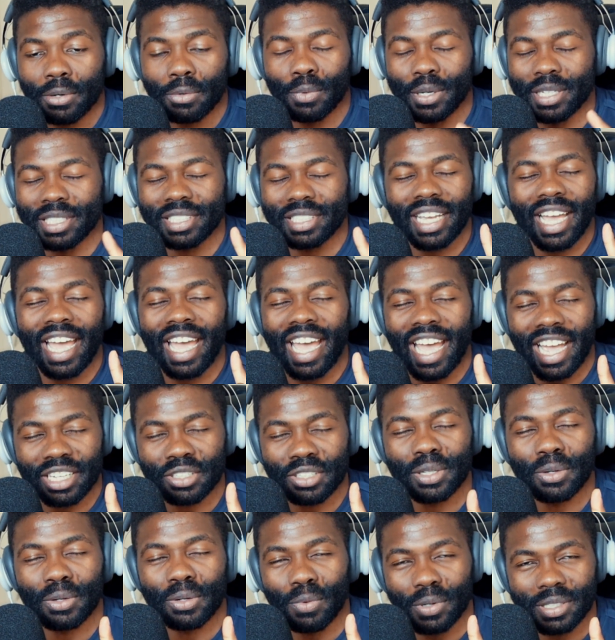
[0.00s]
which I actually
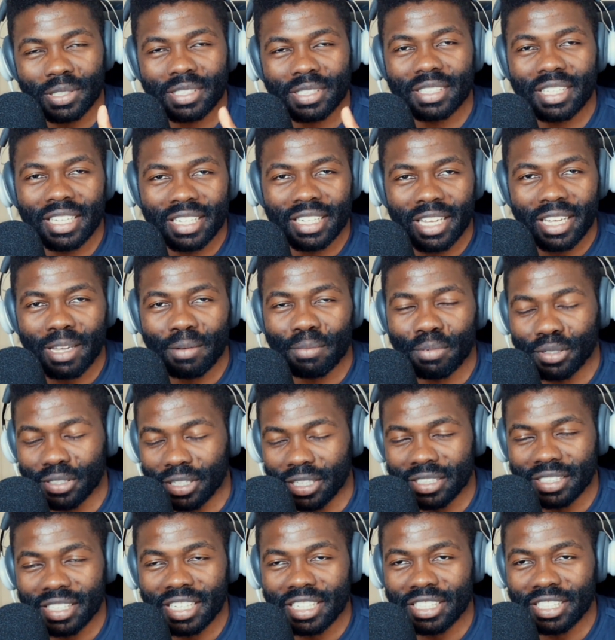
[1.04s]
once did a
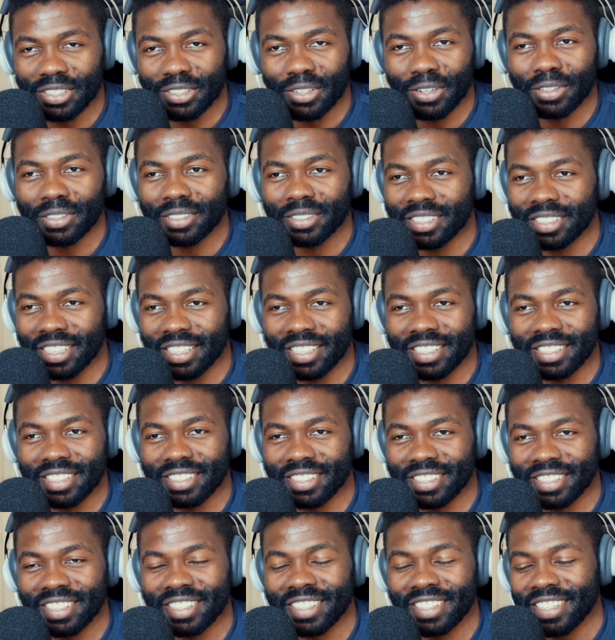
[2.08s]
presentation on. It's...
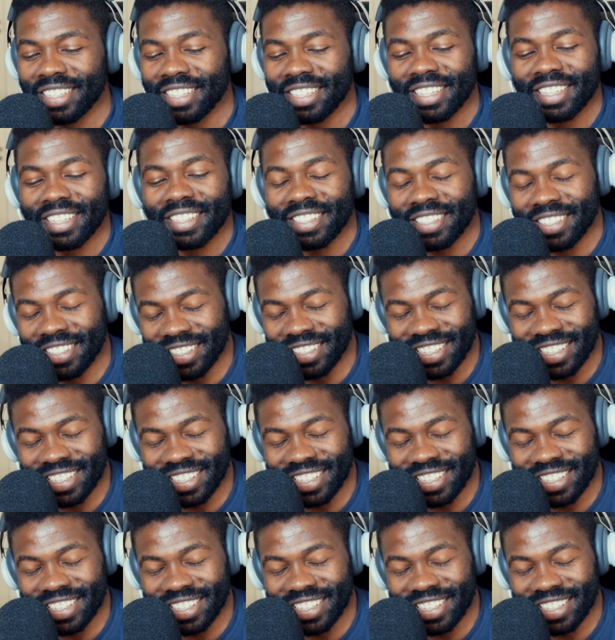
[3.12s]
It's